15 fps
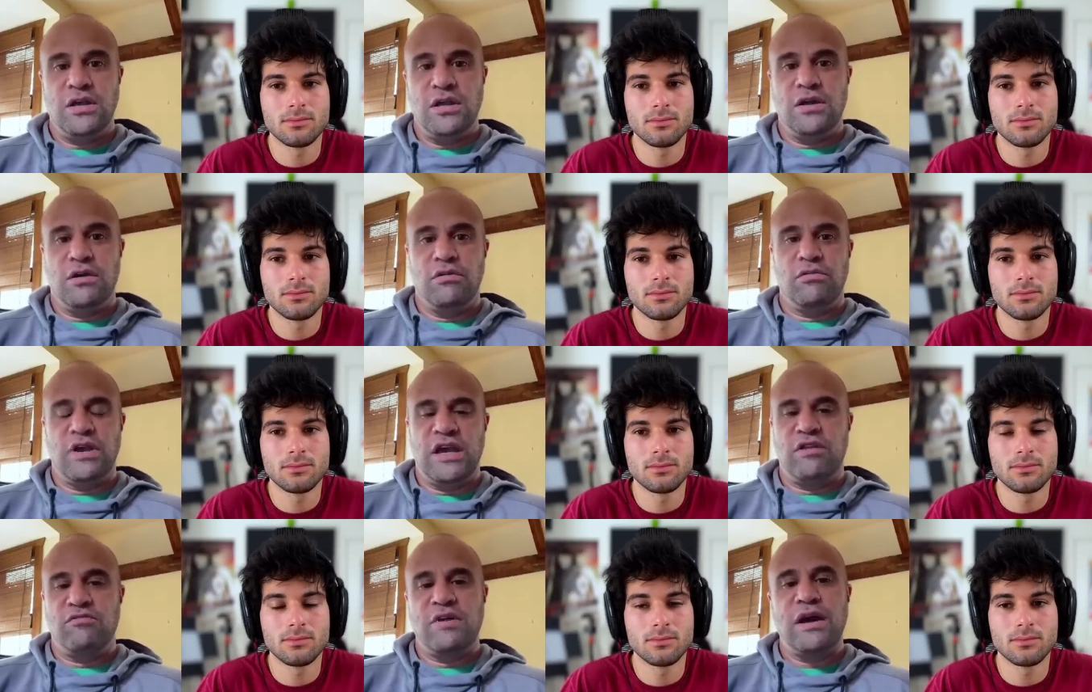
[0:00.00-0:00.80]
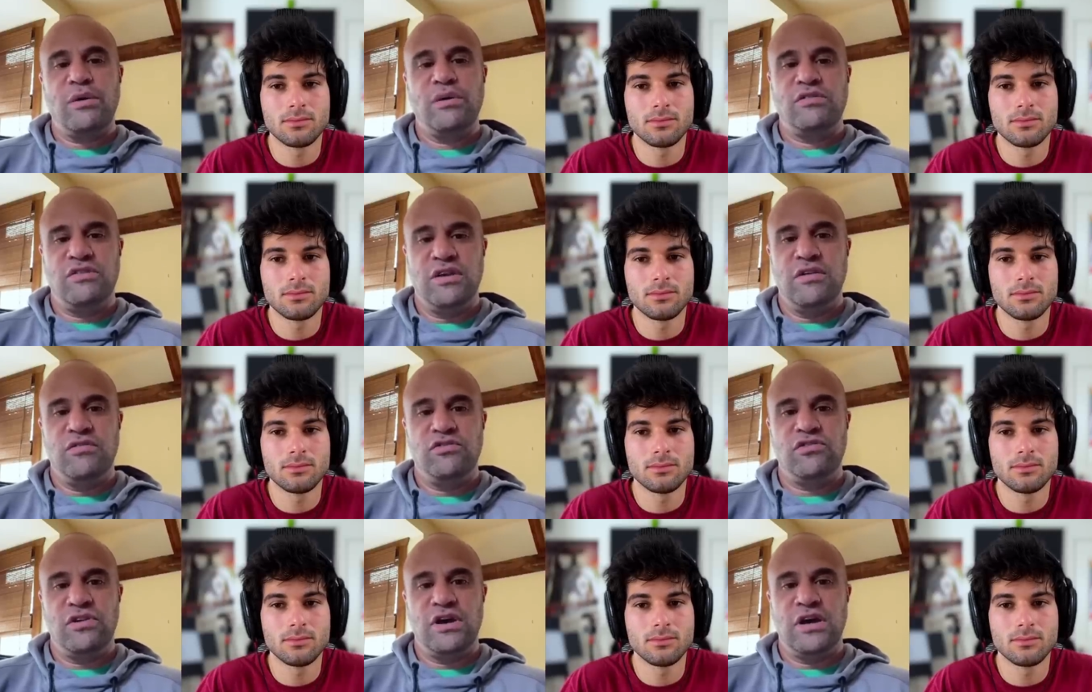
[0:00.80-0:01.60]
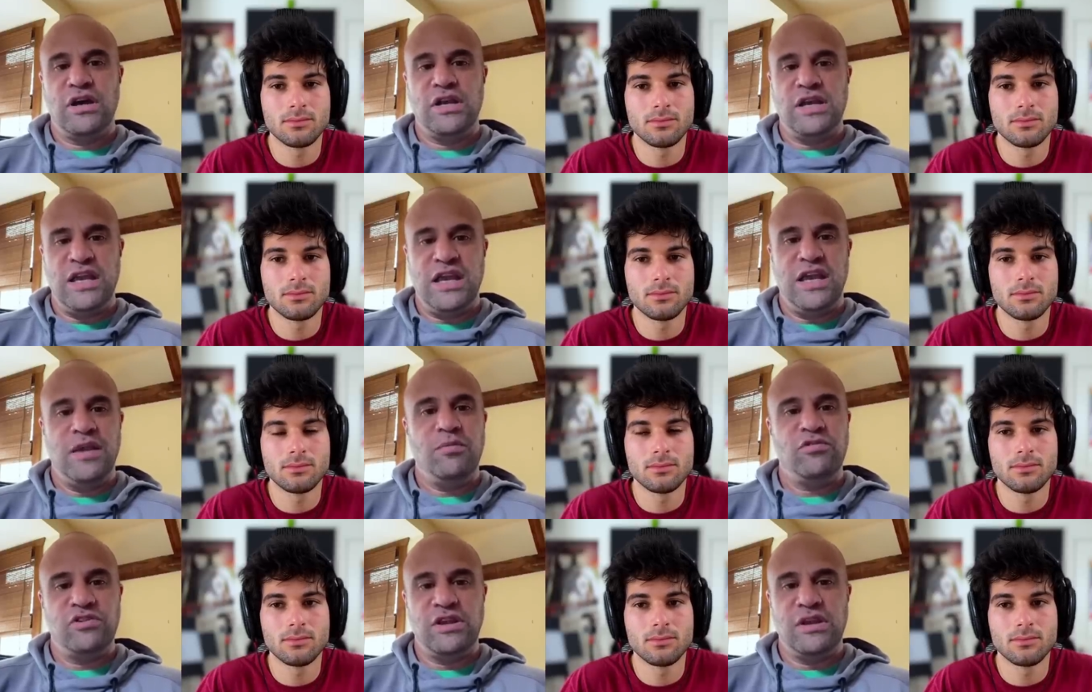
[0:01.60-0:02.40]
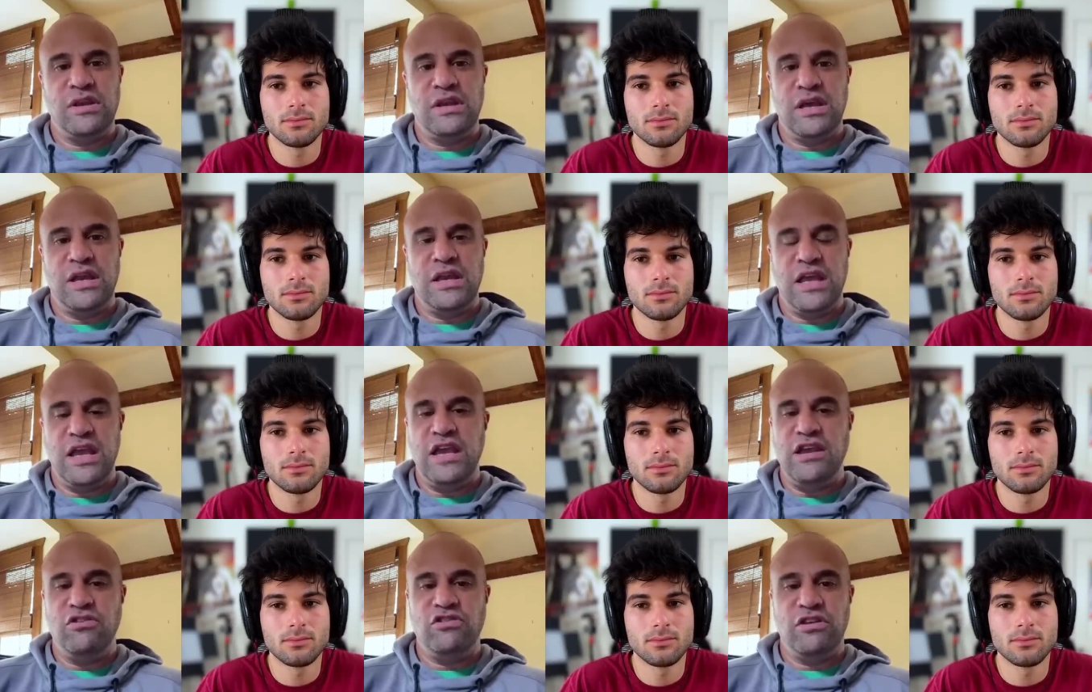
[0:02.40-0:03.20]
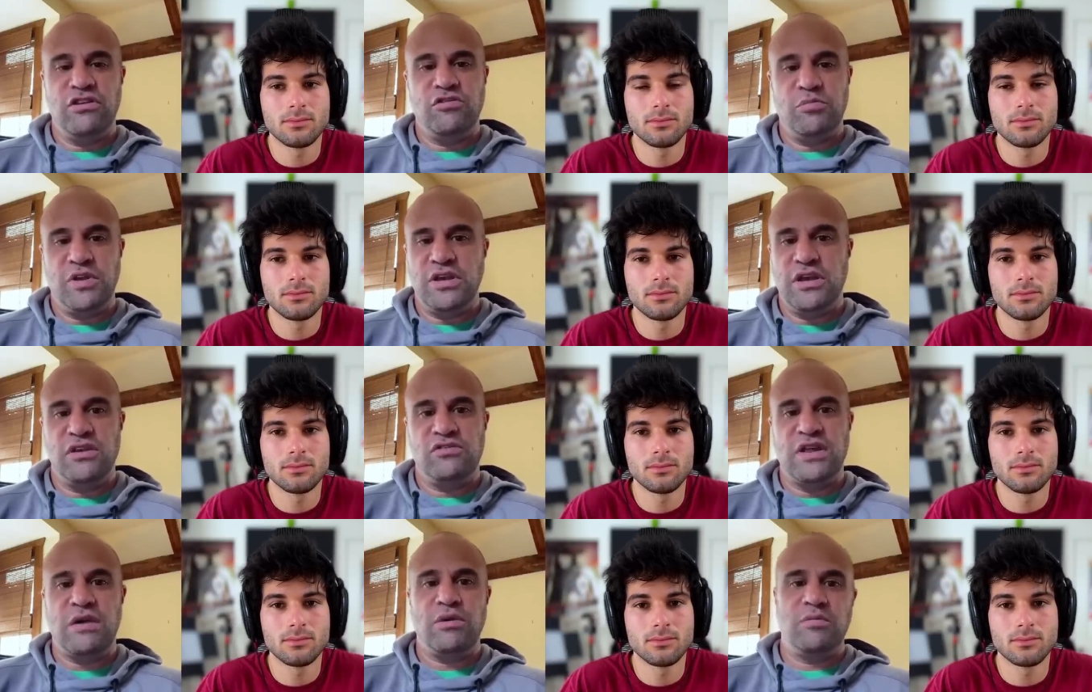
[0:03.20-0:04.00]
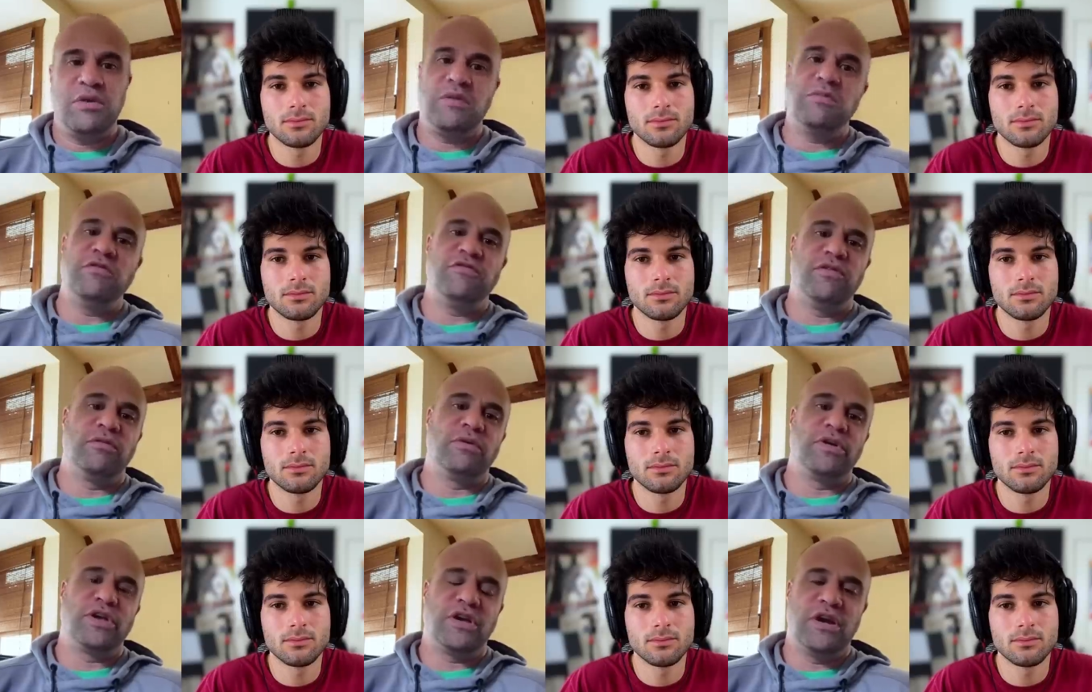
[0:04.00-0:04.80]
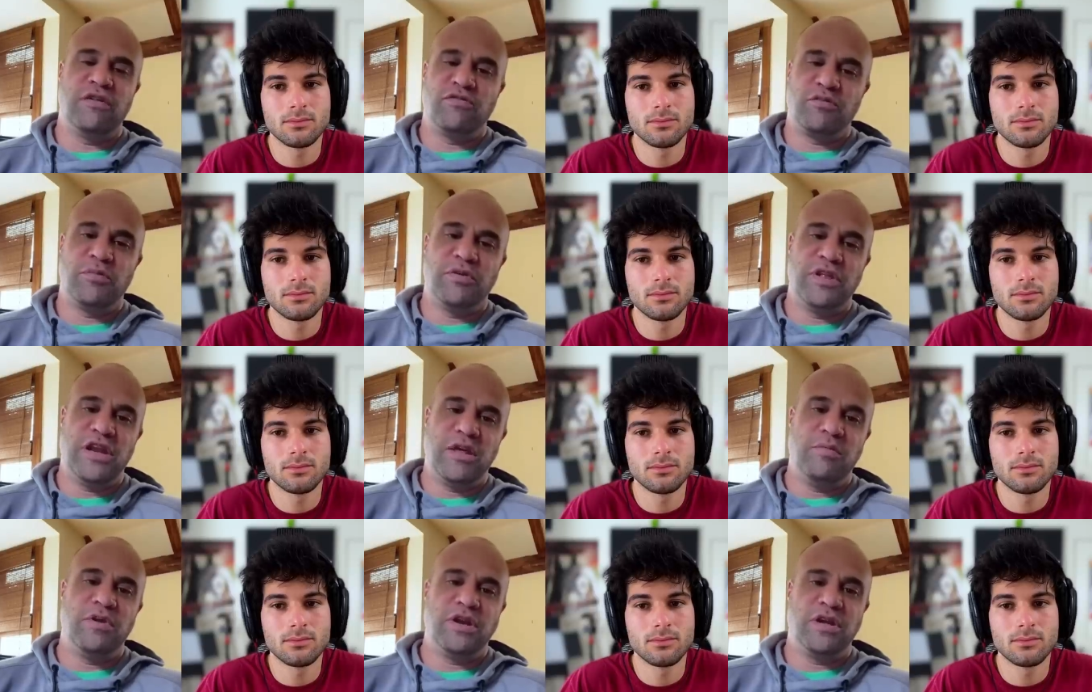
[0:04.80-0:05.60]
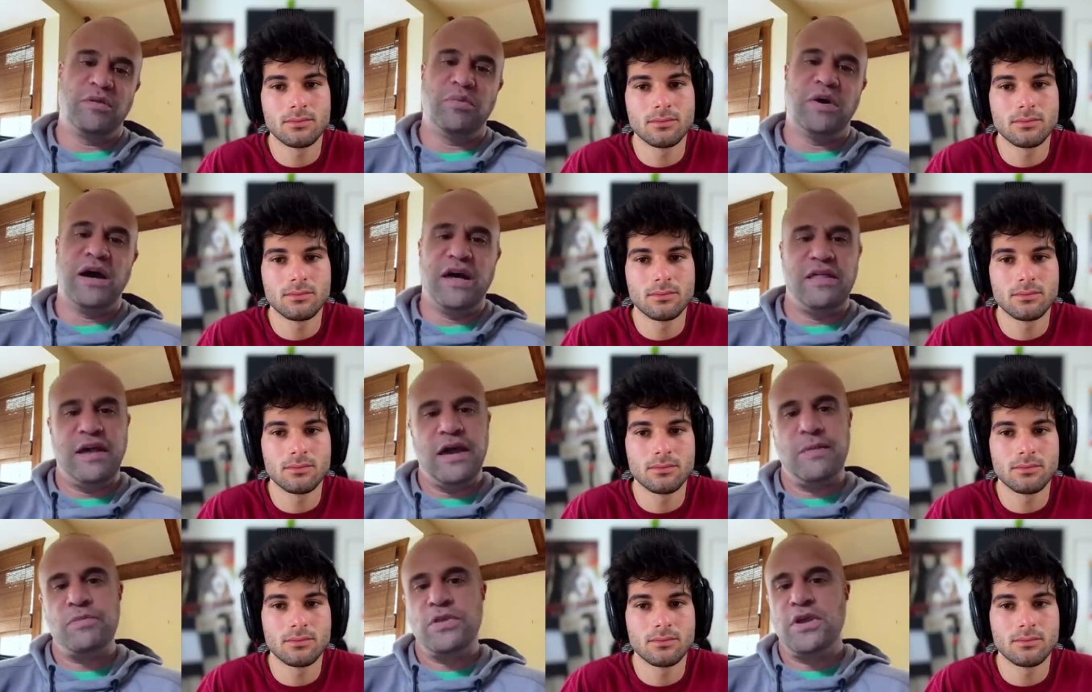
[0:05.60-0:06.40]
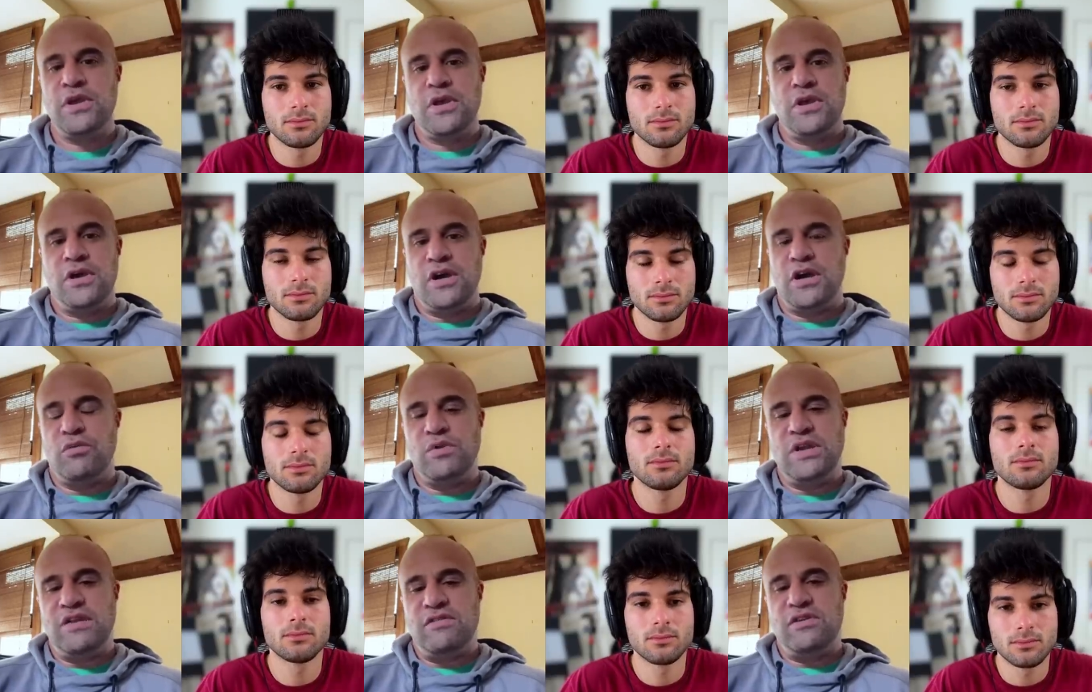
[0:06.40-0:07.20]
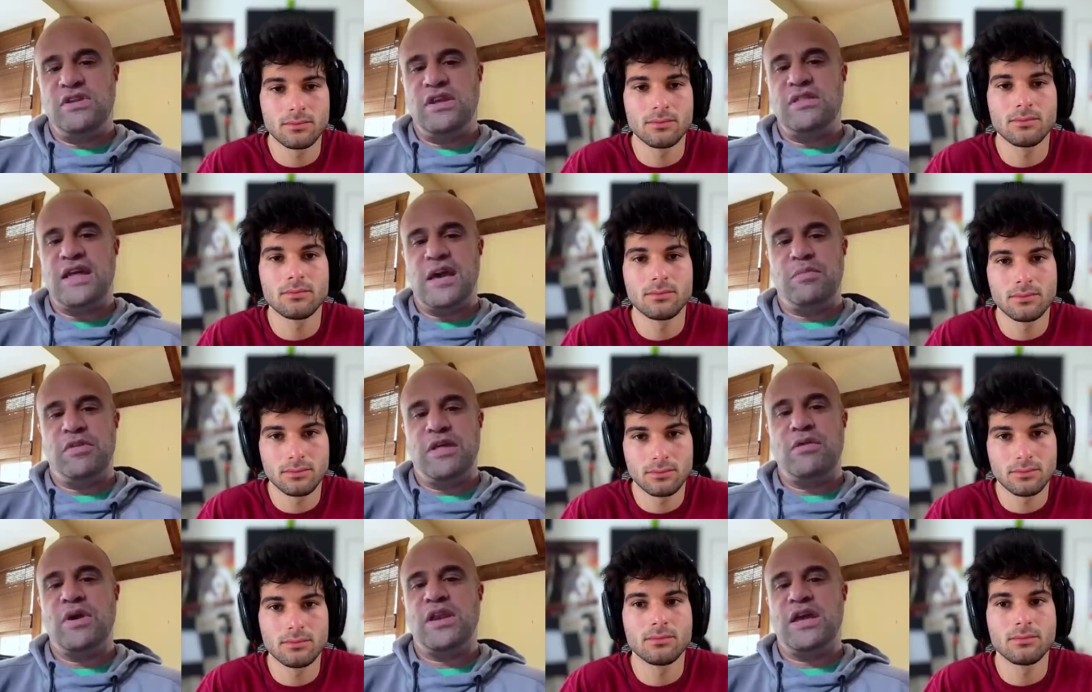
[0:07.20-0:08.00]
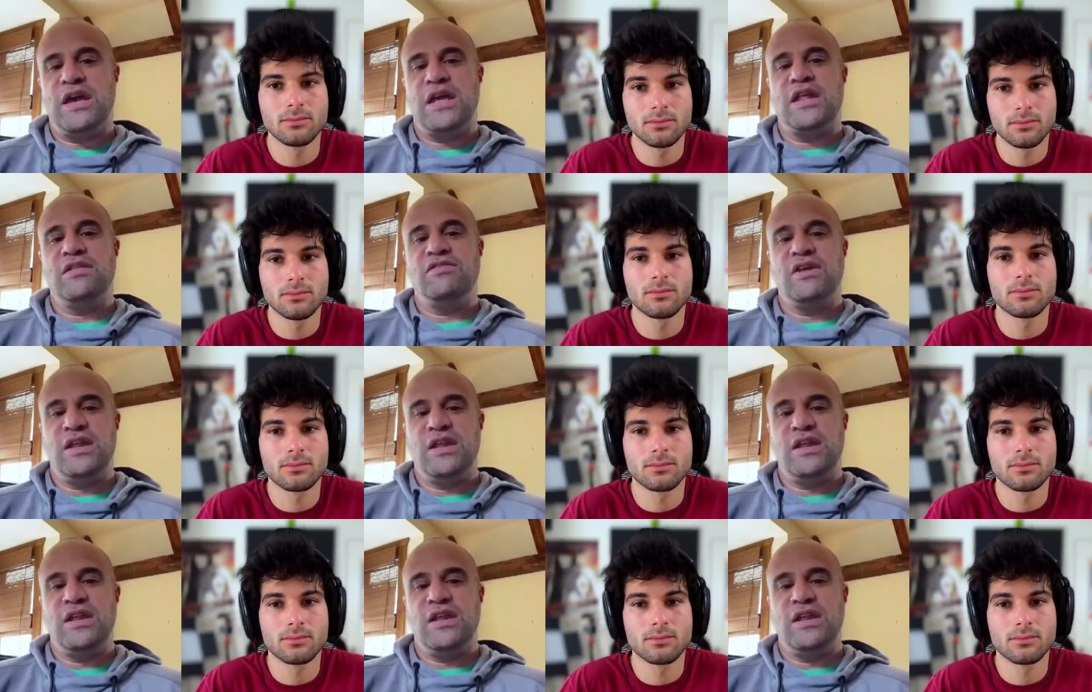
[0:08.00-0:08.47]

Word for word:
Speaker 1: you know, and relatives' uh, names and, and ages, because that would make me feel really comfortable that anybody could buy that. Uh, we never did that, but they went ahead and